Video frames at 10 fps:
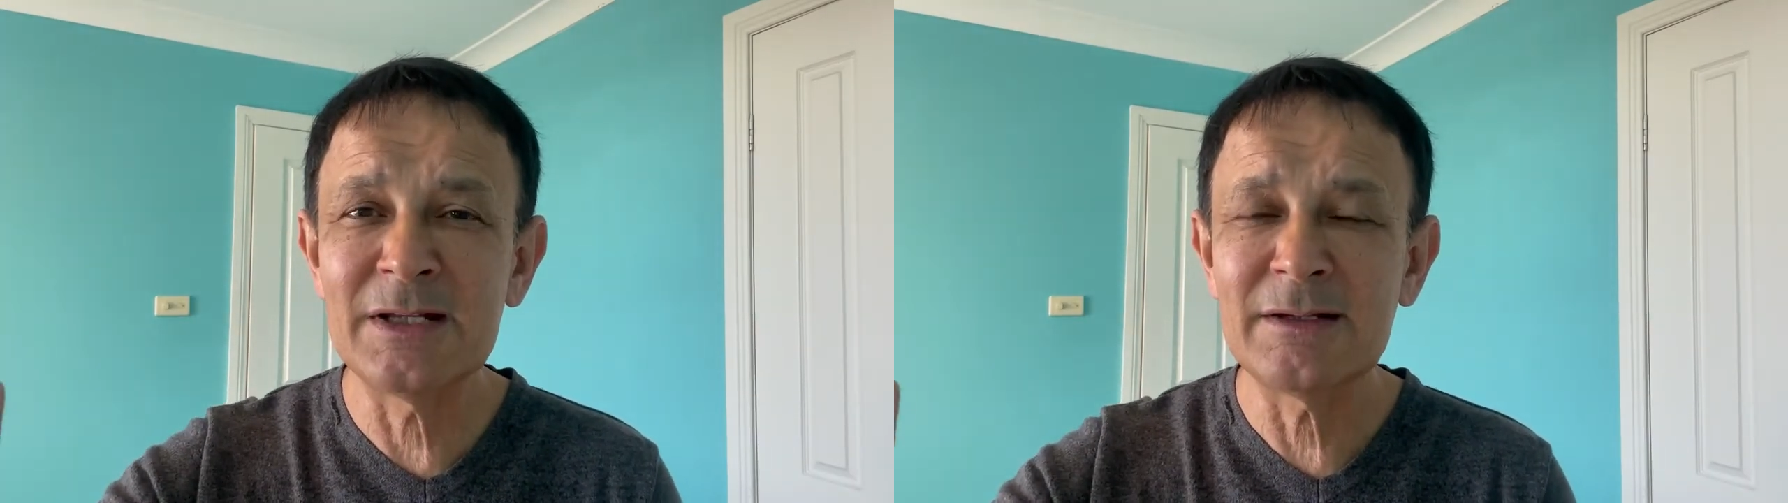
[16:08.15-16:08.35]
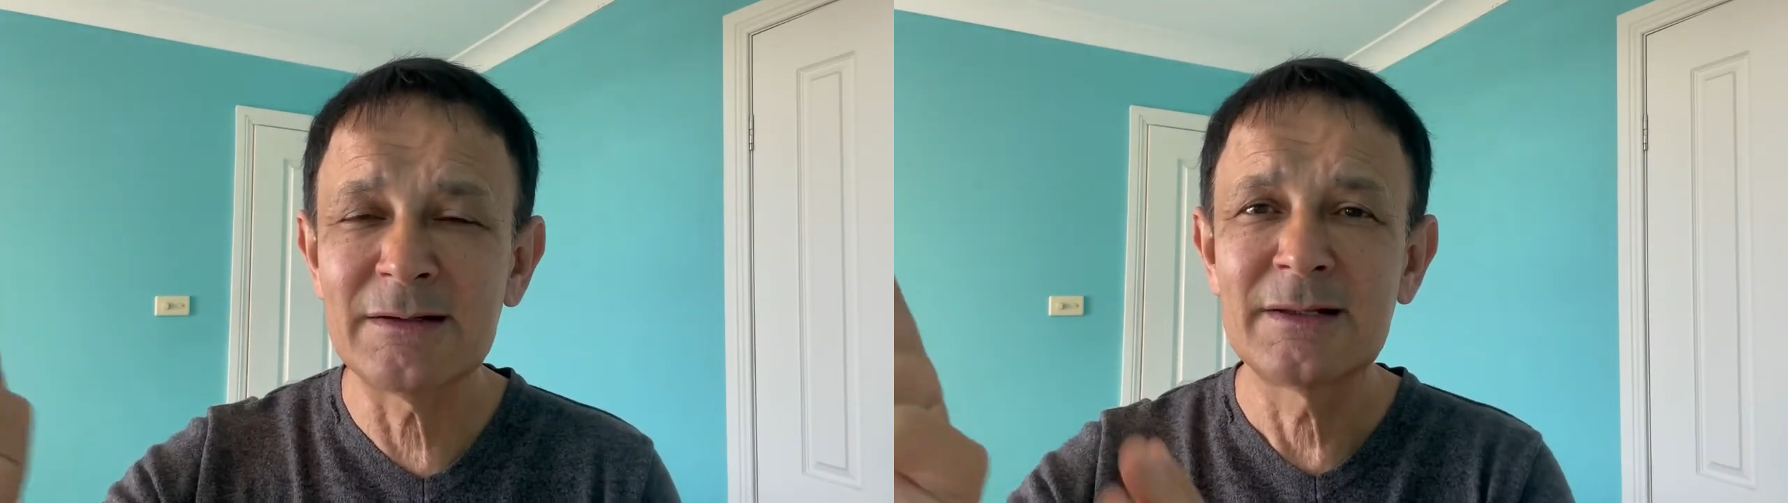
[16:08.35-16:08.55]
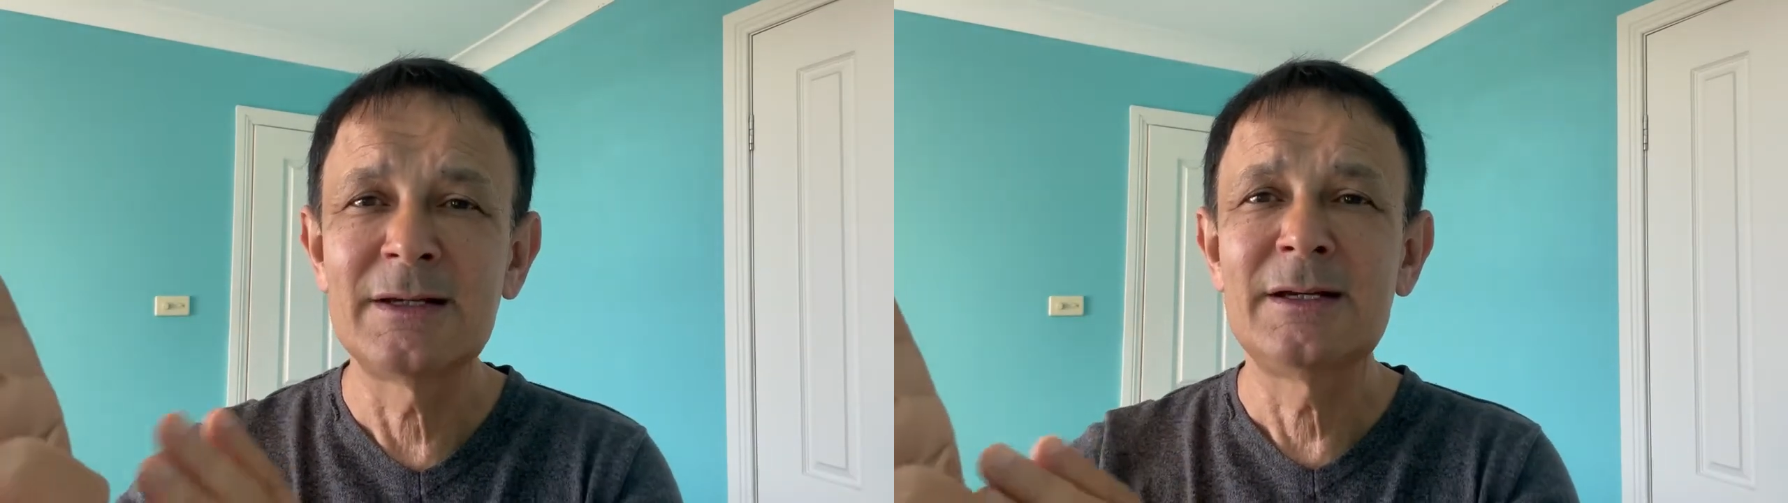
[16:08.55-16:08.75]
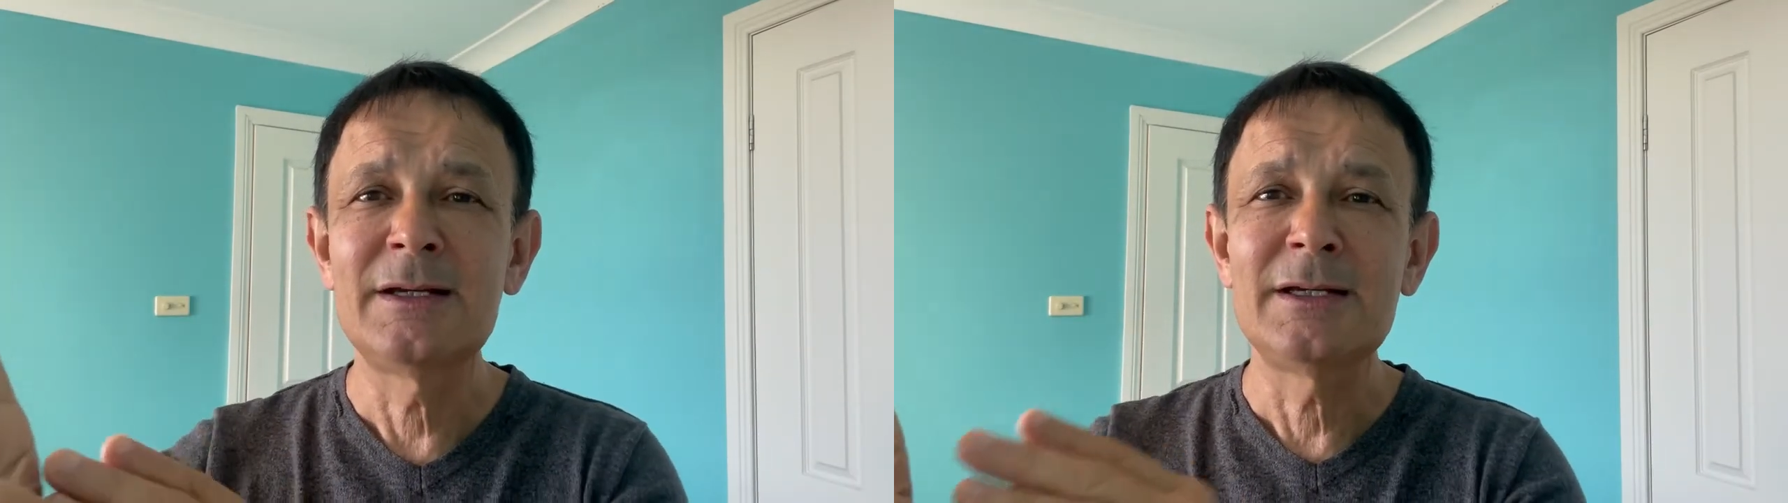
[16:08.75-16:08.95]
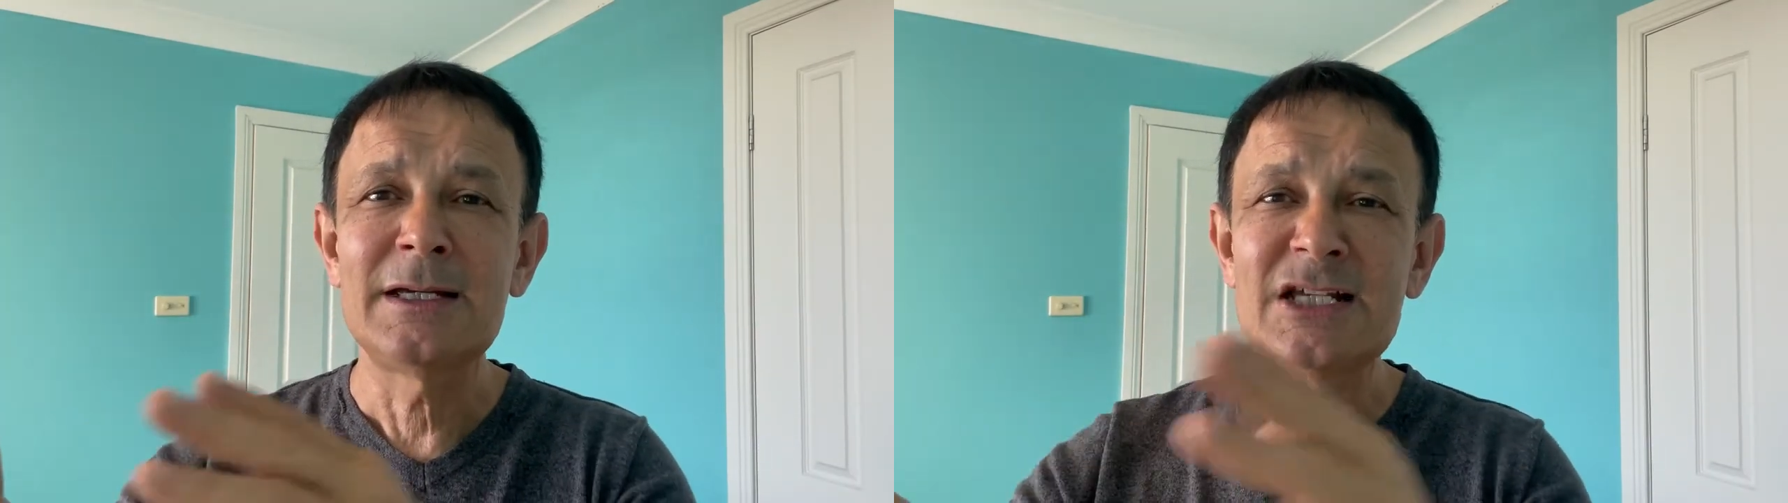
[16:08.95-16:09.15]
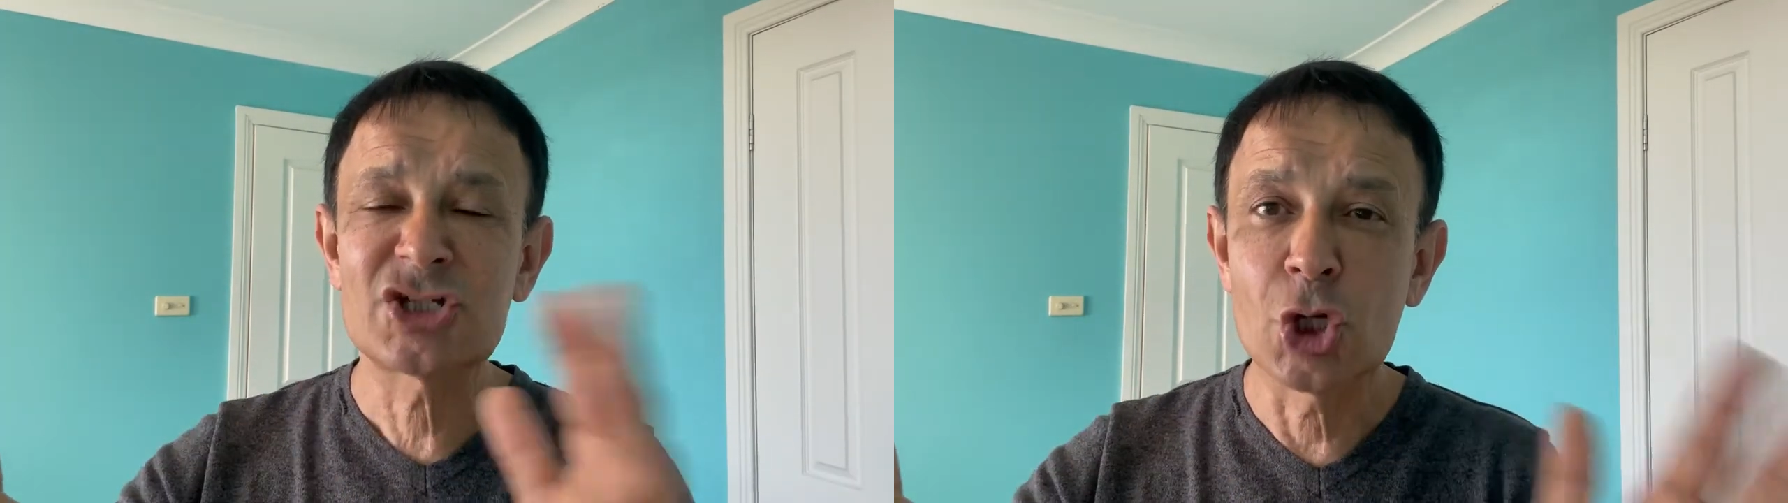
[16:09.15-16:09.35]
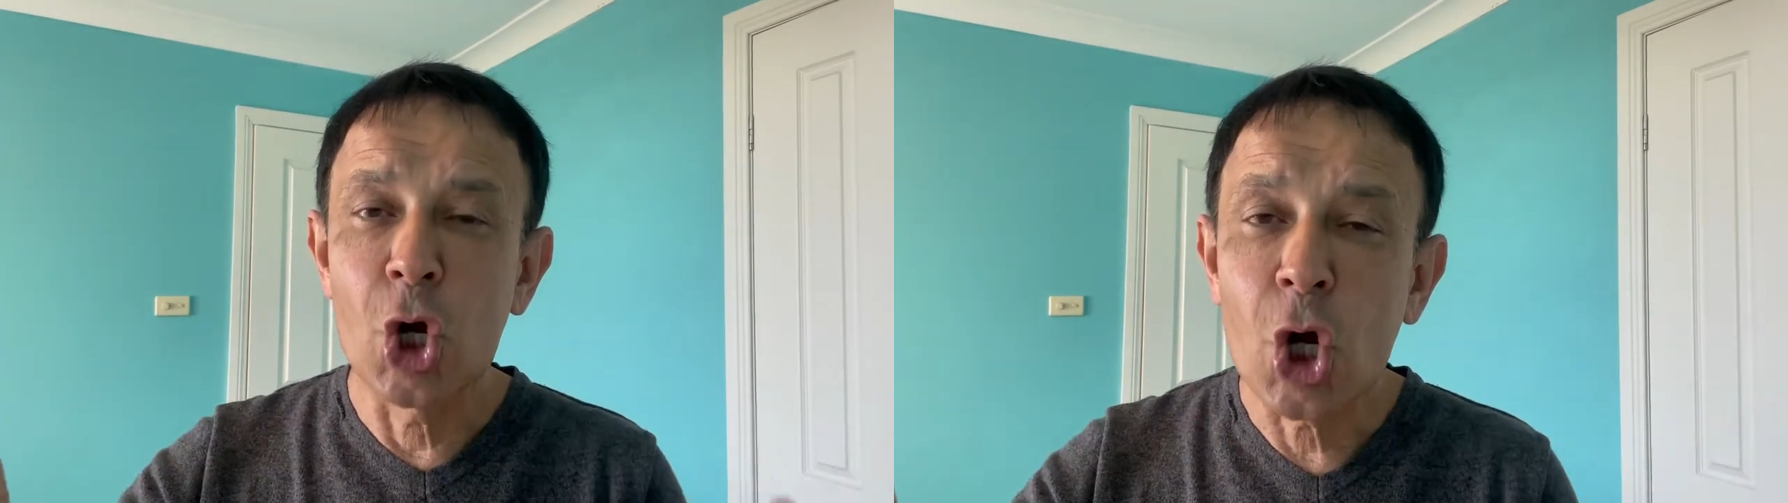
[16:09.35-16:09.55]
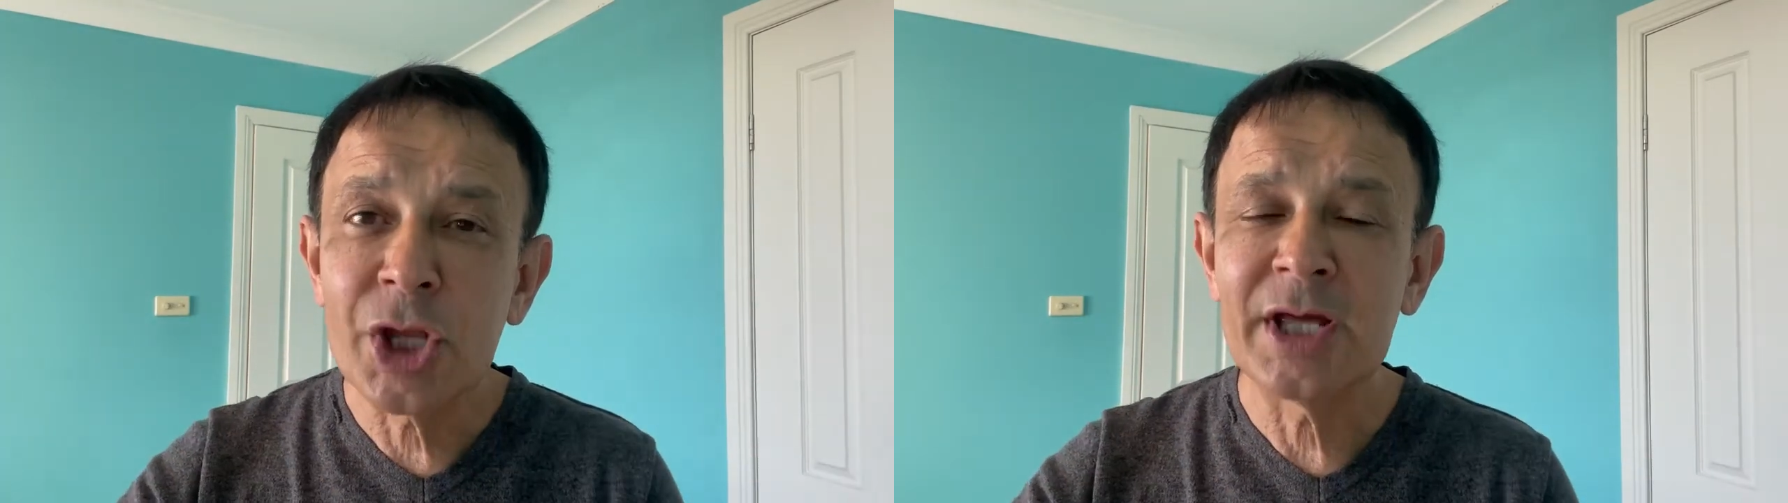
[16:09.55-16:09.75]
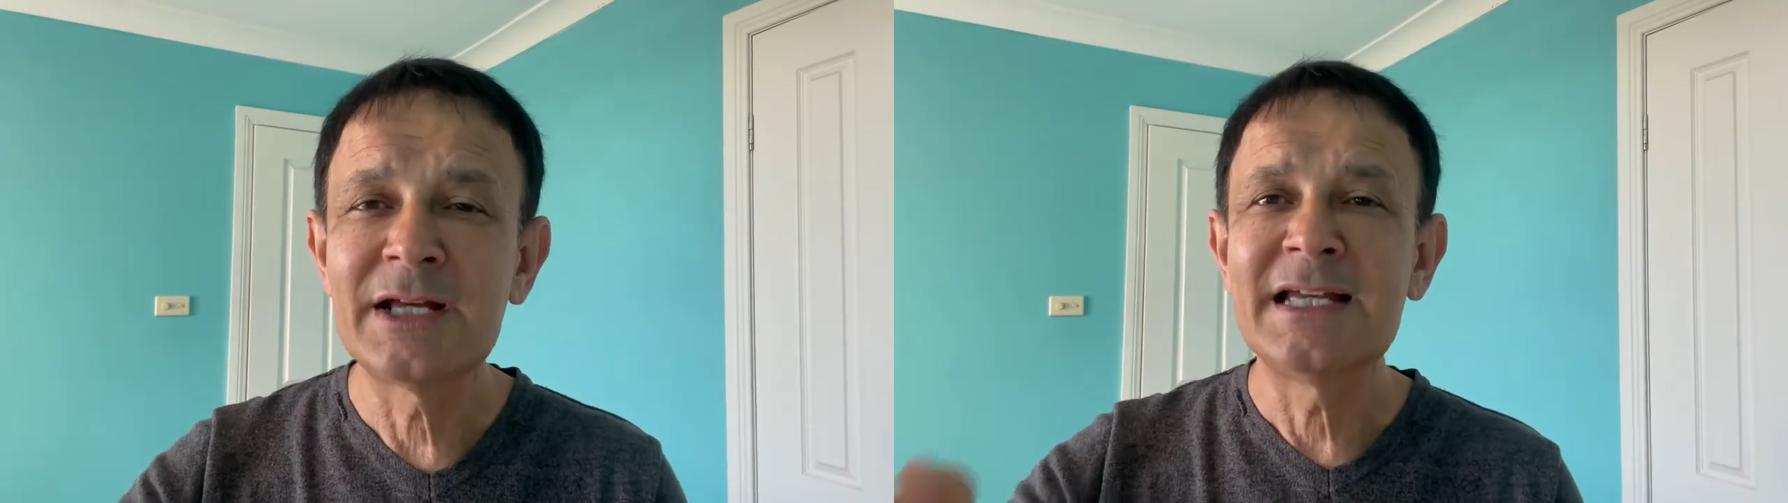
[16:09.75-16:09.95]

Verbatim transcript: it, it's gone.